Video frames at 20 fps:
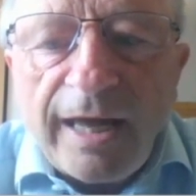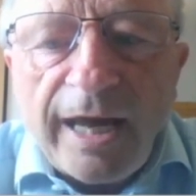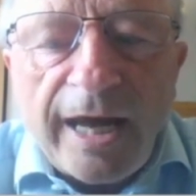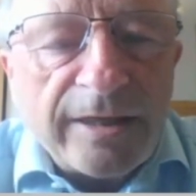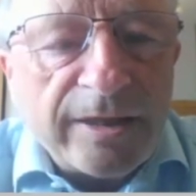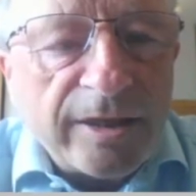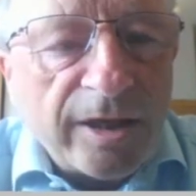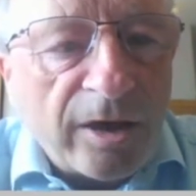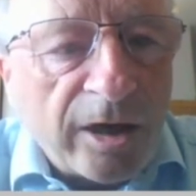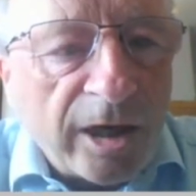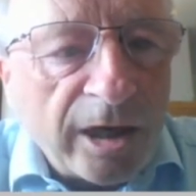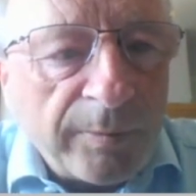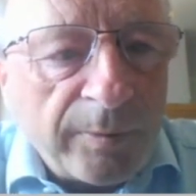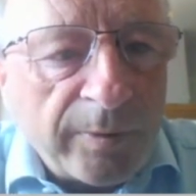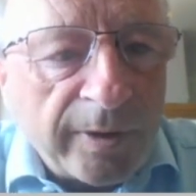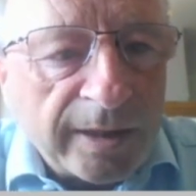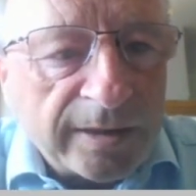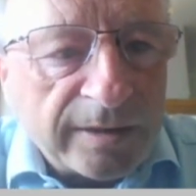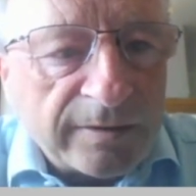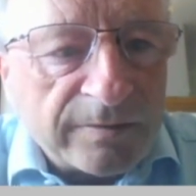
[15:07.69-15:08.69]
and the
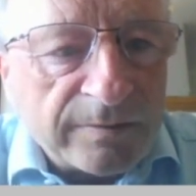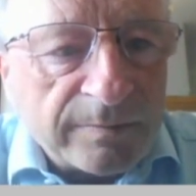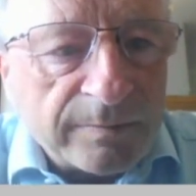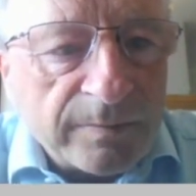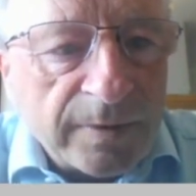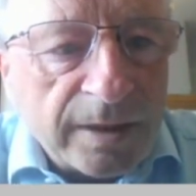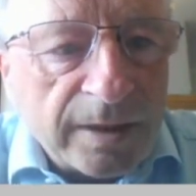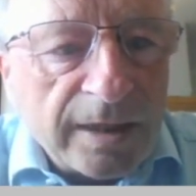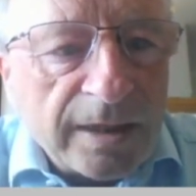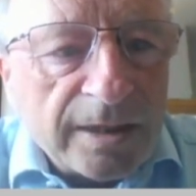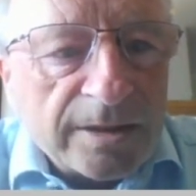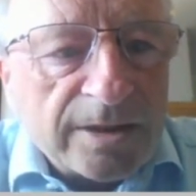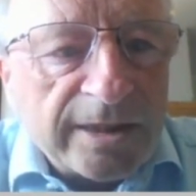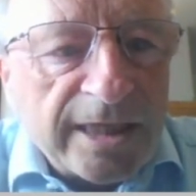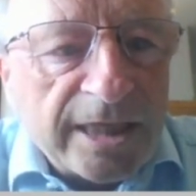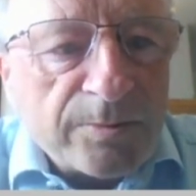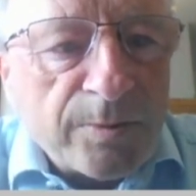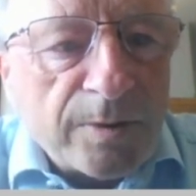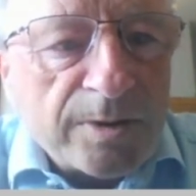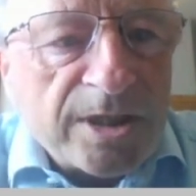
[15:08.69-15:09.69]
hyperactive. So
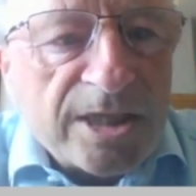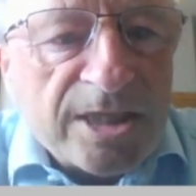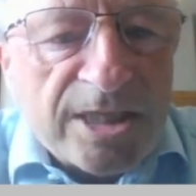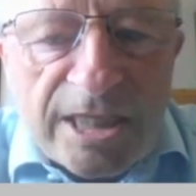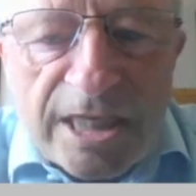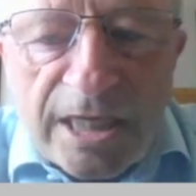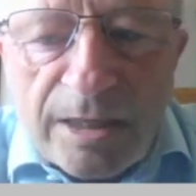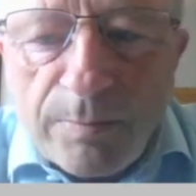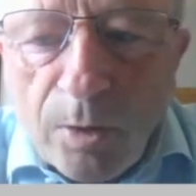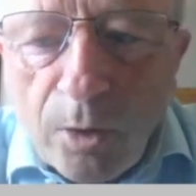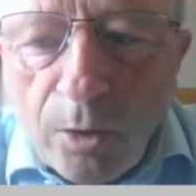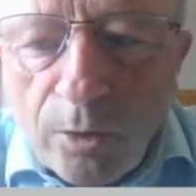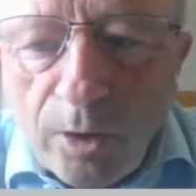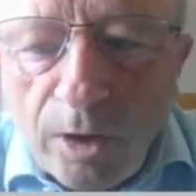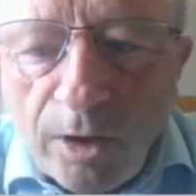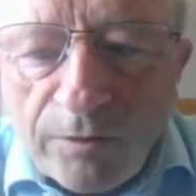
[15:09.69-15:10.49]
that's what you see more